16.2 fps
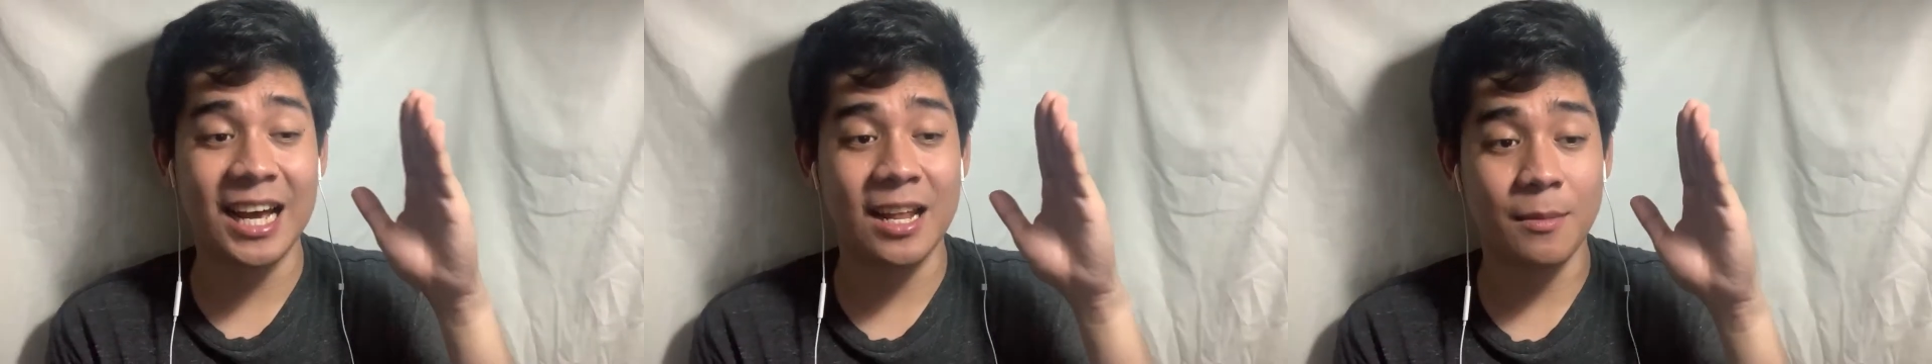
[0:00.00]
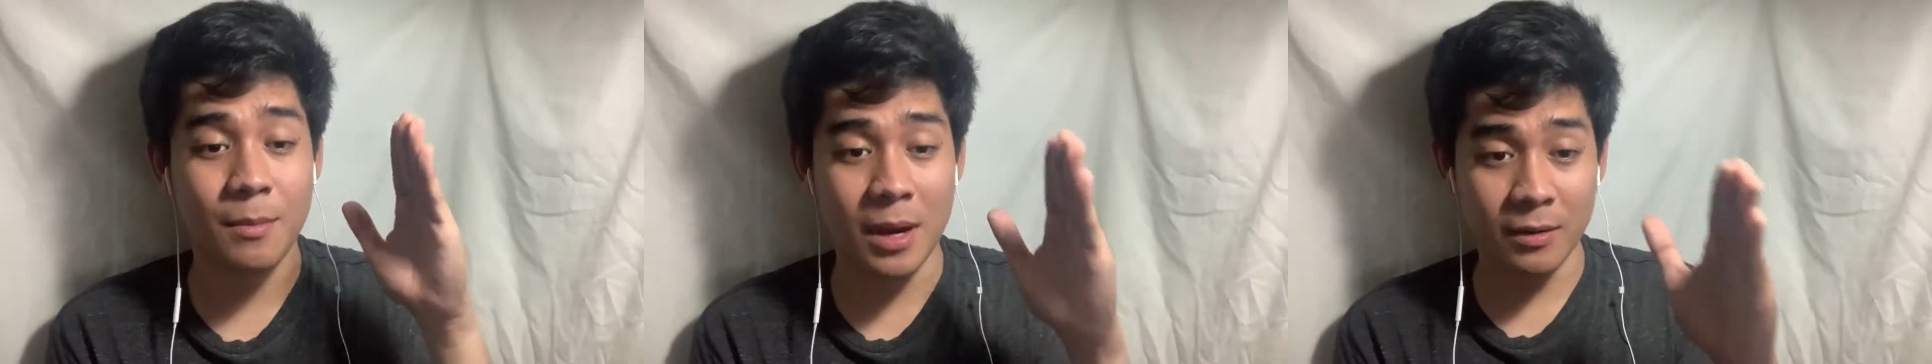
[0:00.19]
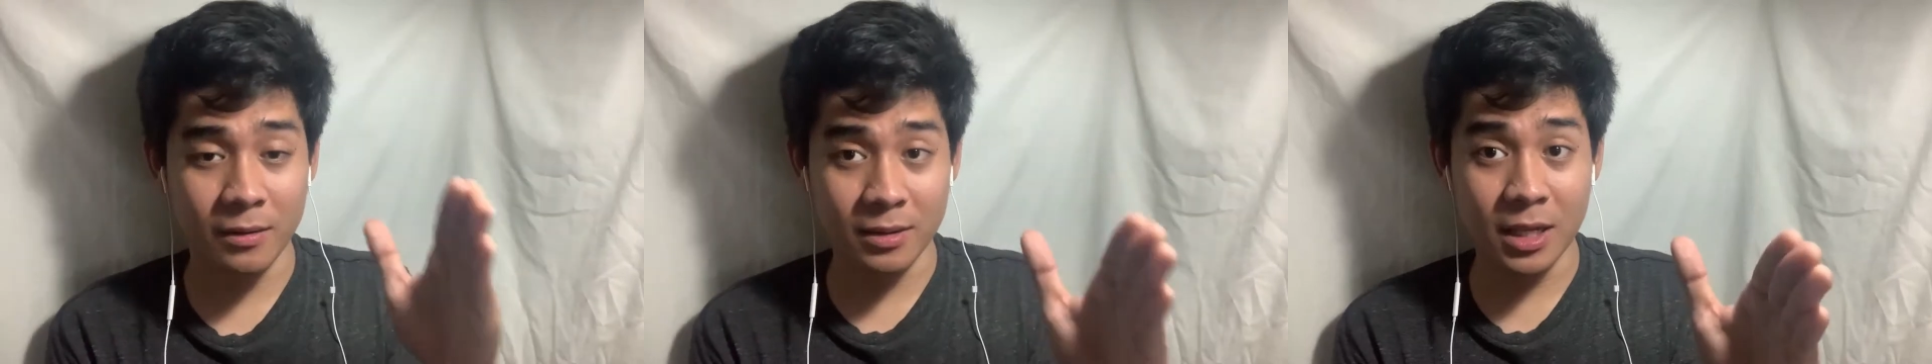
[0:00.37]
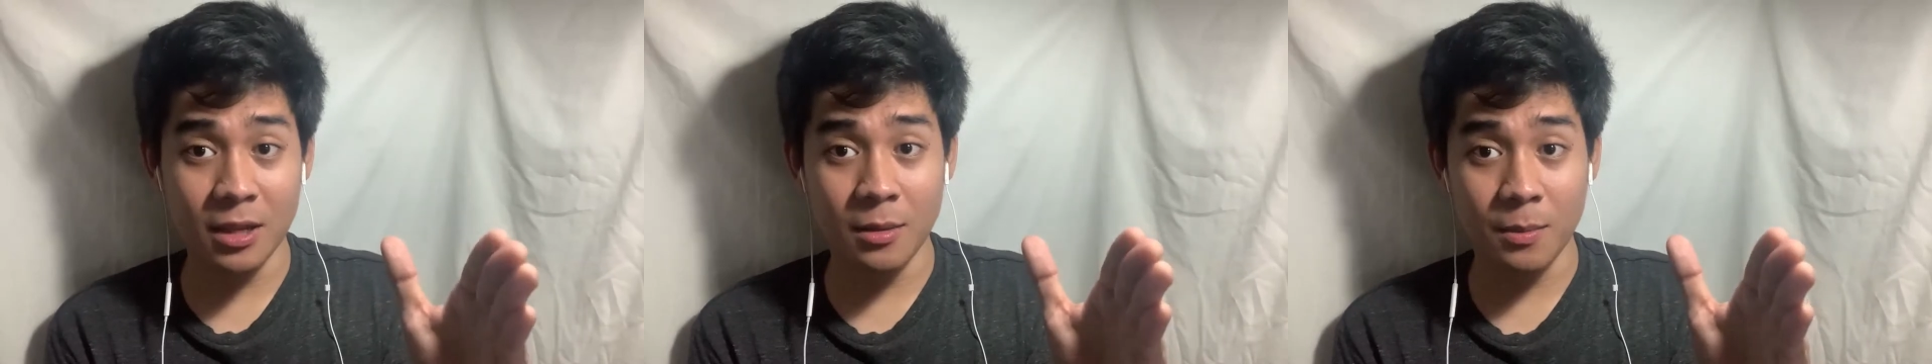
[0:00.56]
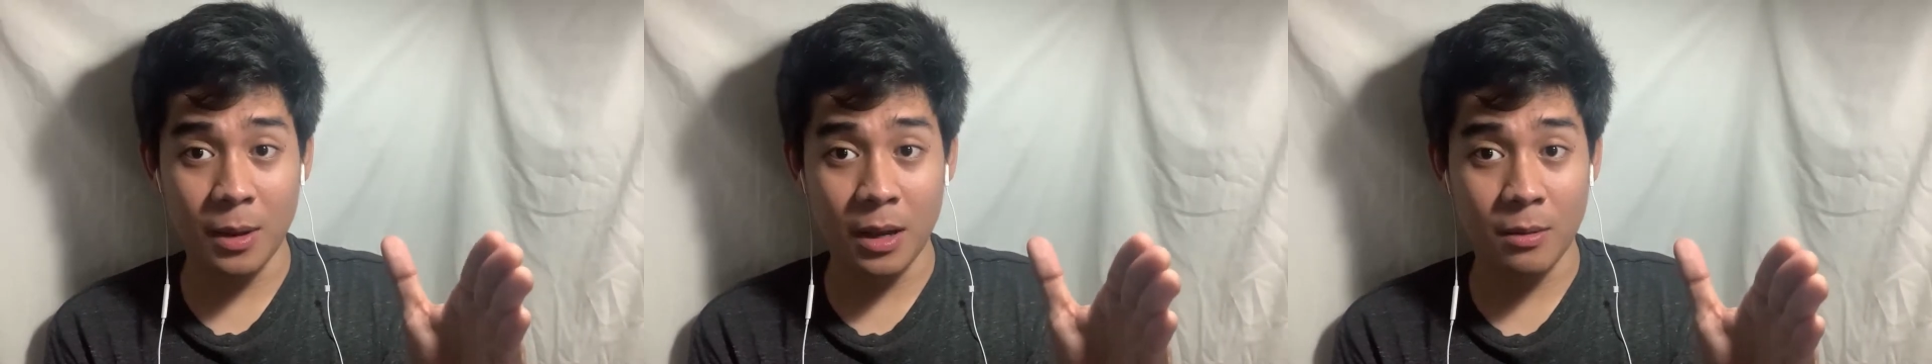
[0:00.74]

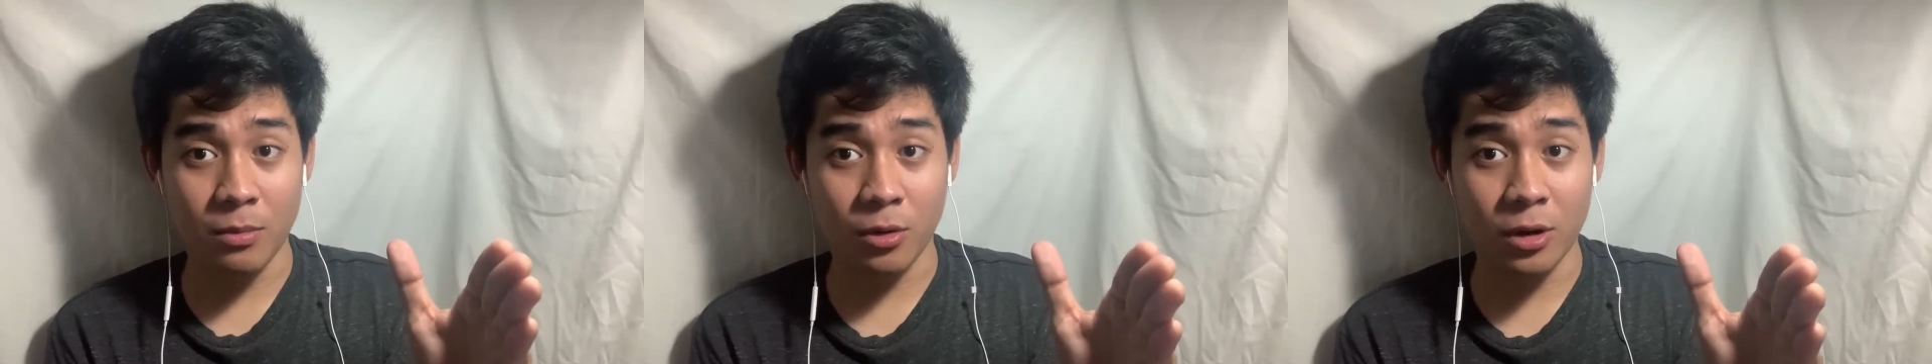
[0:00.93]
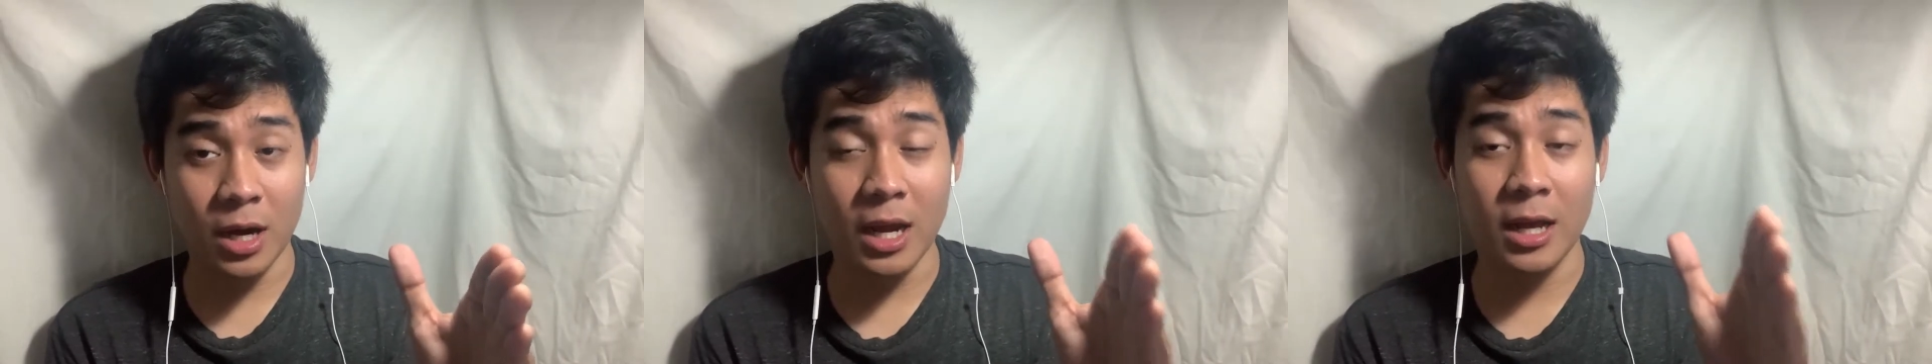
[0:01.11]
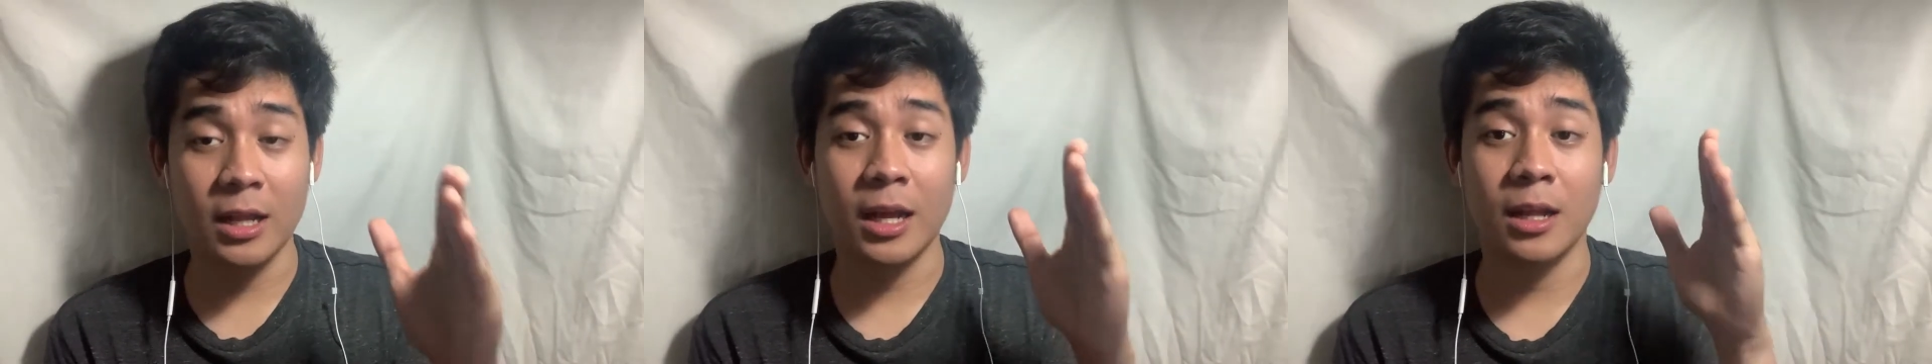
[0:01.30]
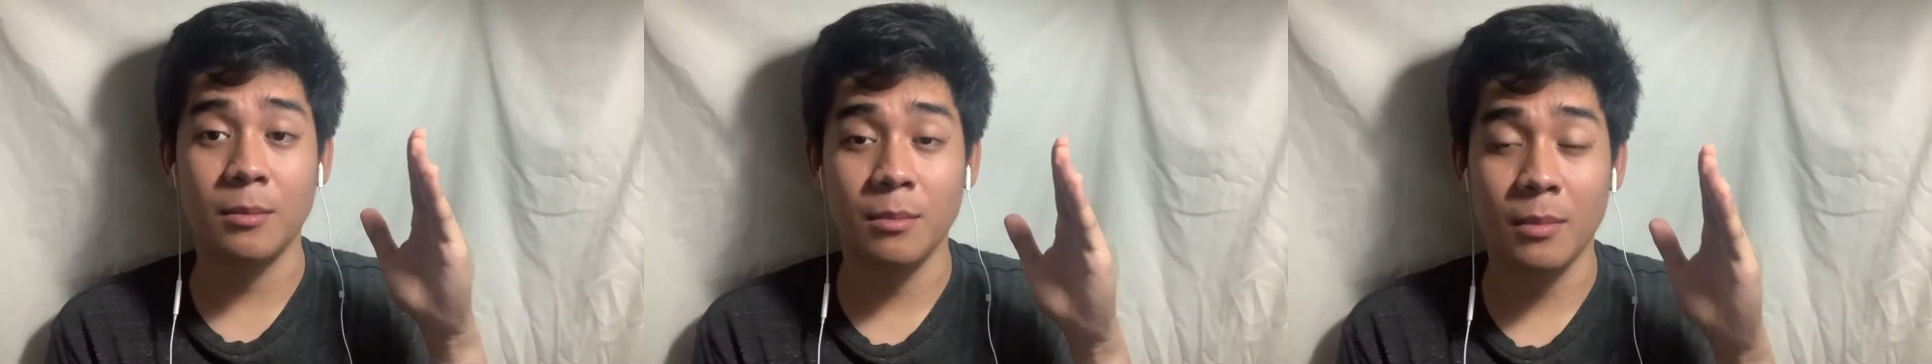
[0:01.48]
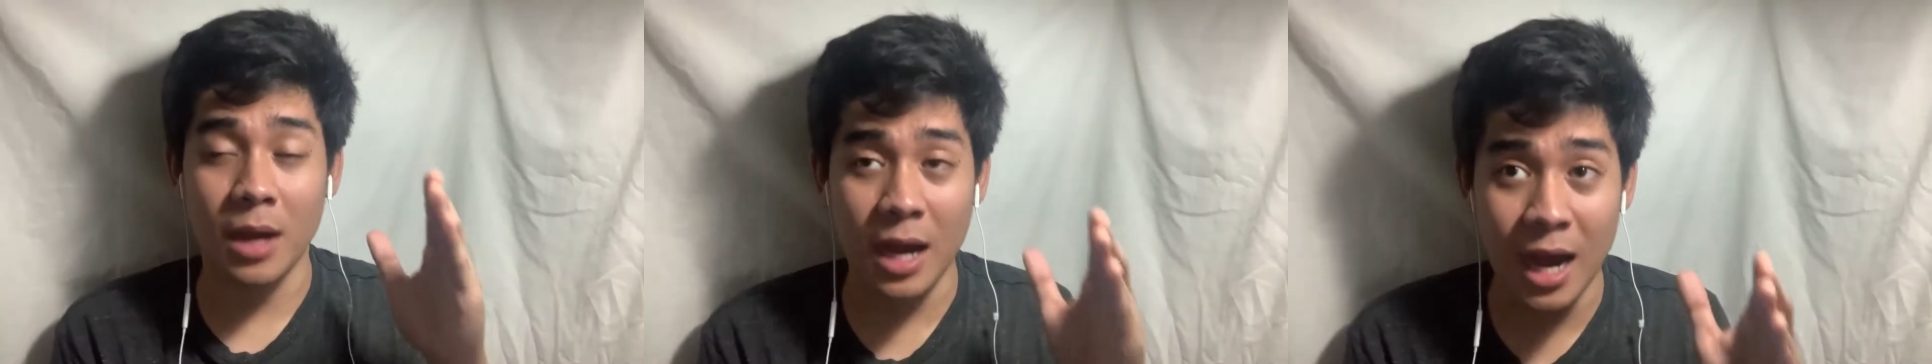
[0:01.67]
unmerited favor and
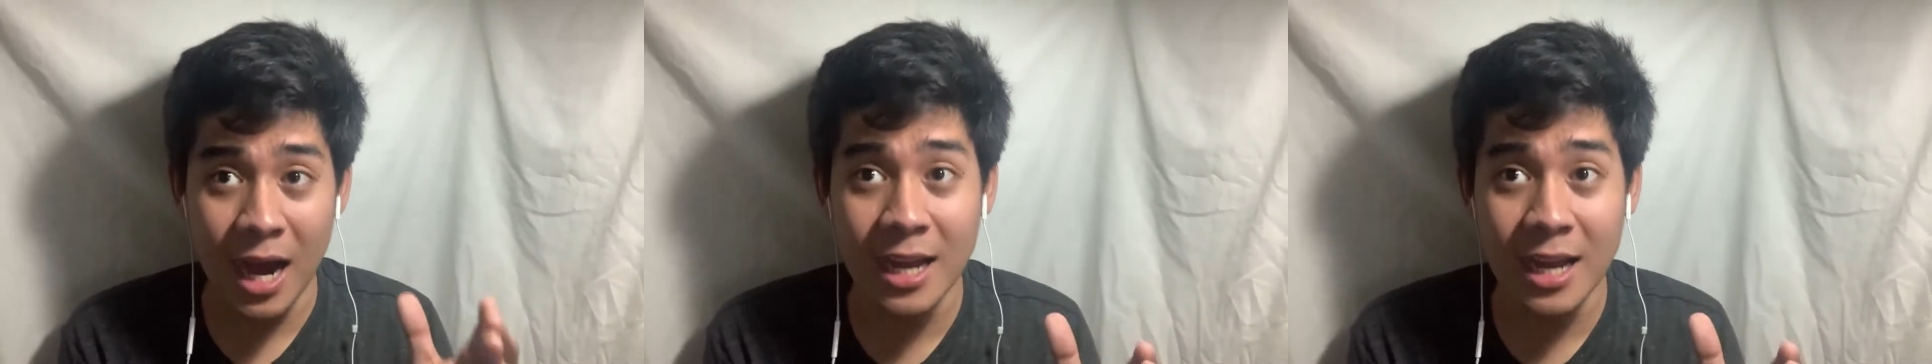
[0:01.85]
an,